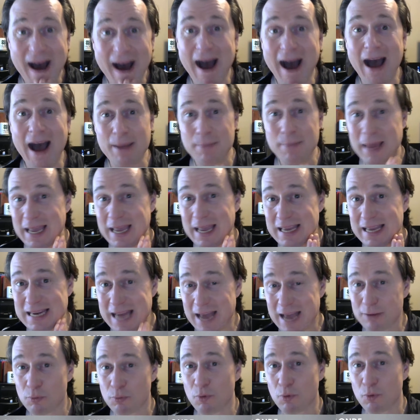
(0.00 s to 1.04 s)
I'm a
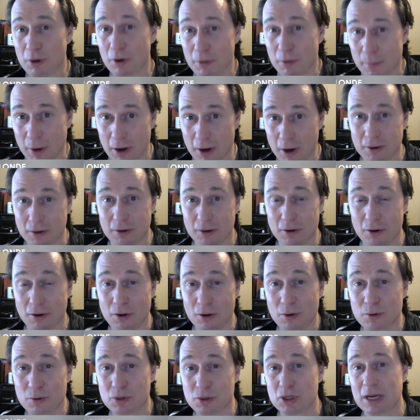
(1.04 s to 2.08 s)
network
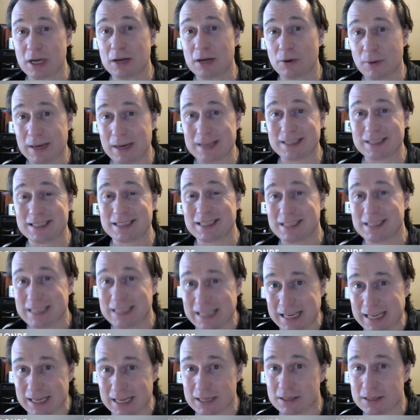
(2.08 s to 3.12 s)
marketer who generates
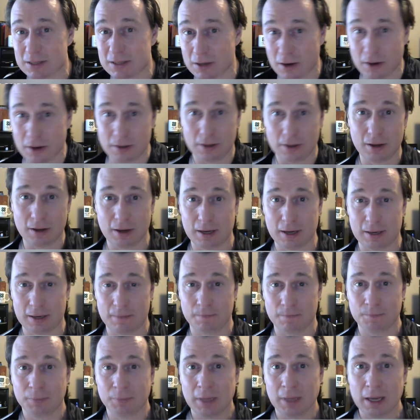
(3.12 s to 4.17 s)
leads online.
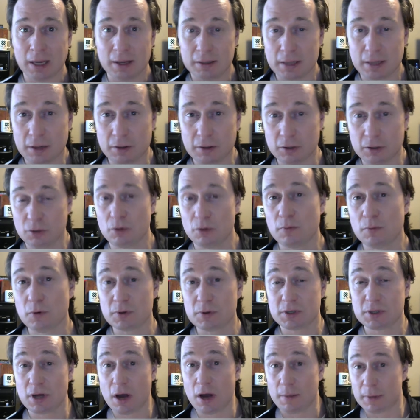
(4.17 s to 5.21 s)
Now, the two
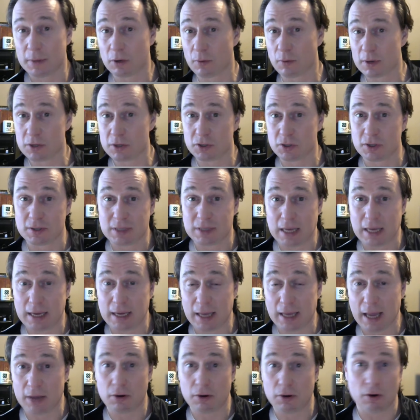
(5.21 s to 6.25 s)
most common questions I
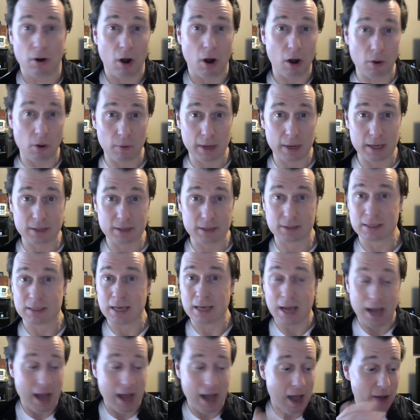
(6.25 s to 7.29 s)
get are always,
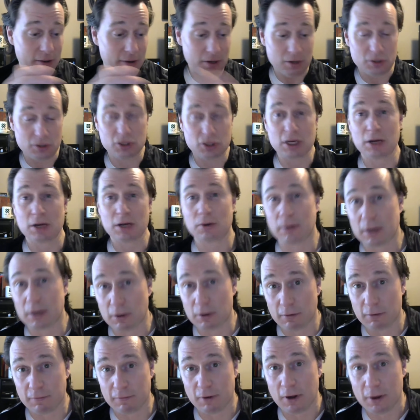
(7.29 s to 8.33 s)
how do you
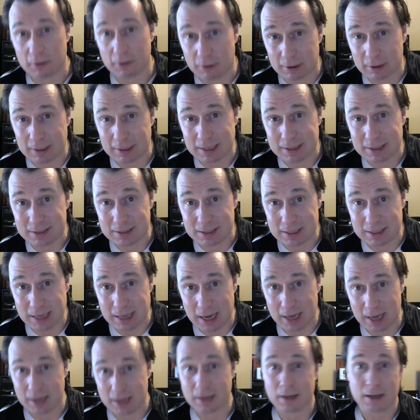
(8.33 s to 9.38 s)
generate over 100 leads a
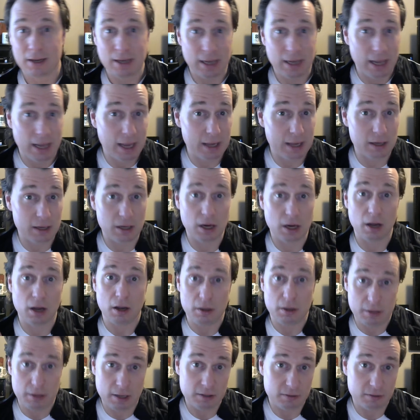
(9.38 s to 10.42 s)
day?
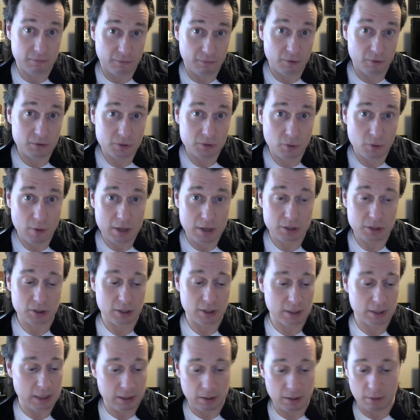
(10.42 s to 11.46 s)
And that's the first
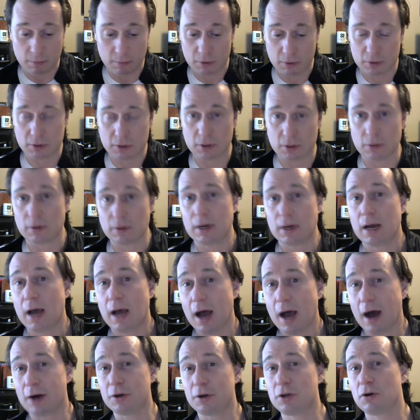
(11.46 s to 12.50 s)
question. And number two,
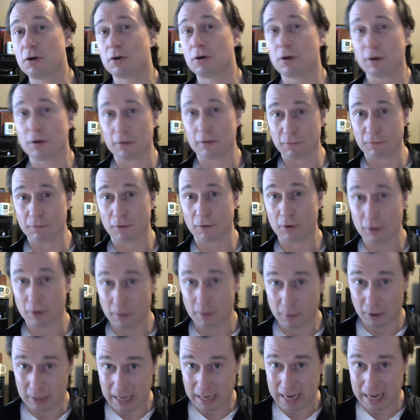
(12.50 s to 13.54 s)
how do you convert
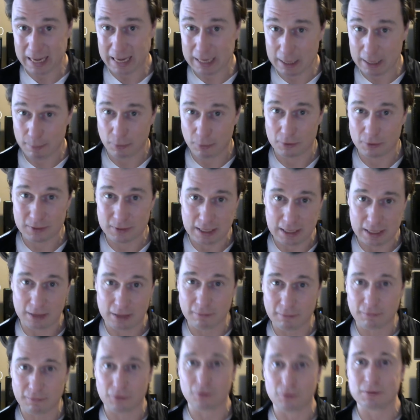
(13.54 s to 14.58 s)
about
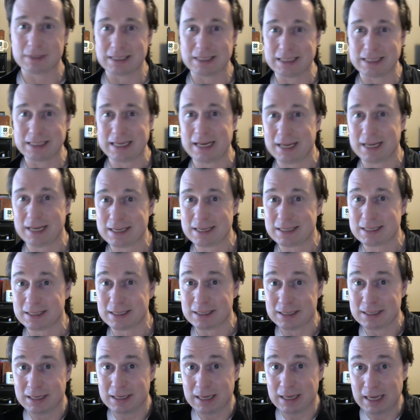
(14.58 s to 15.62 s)
80% of those
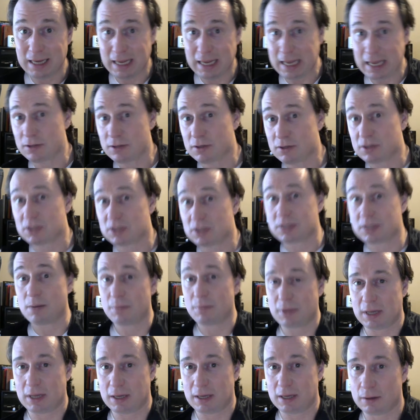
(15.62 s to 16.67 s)
leads into
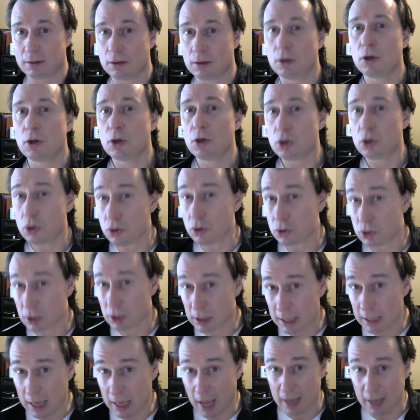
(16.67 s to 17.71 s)
something?
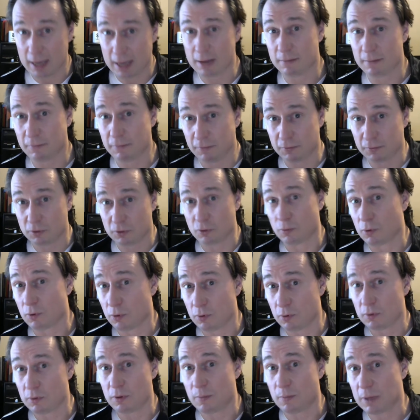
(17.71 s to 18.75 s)
Usually I aim to
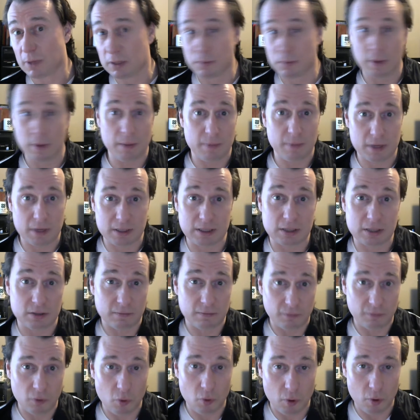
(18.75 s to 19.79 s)
recruit them into my
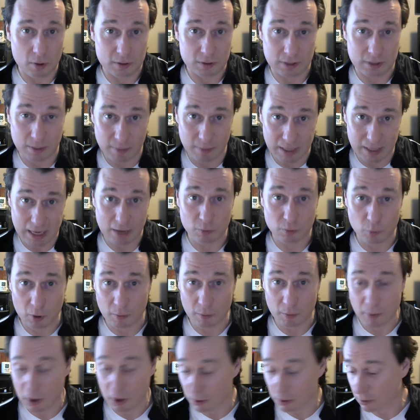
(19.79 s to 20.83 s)
business, of course. I'm a
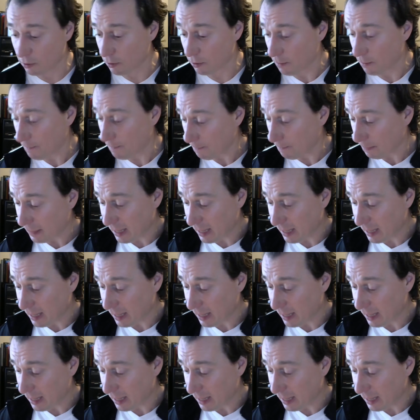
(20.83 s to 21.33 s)
network marketer.